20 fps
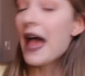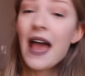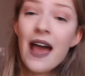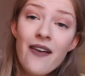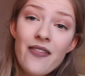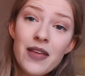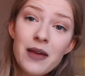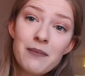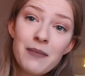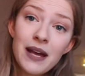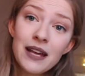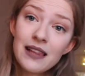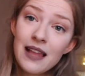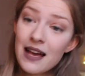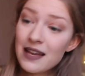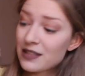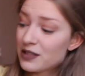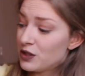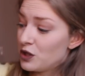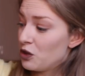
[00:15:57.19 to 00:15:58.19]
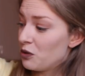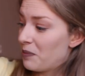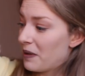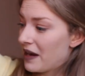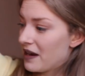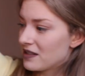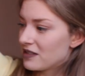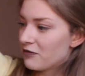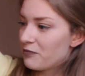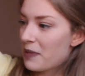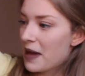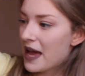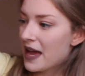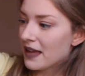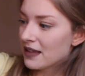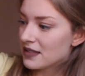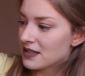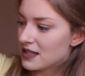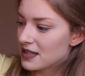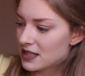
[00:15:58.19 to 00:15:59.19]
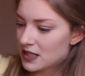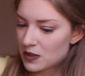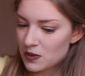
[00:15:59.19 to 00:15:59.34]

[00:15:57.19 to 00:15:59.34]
And then my last two pairs of pants.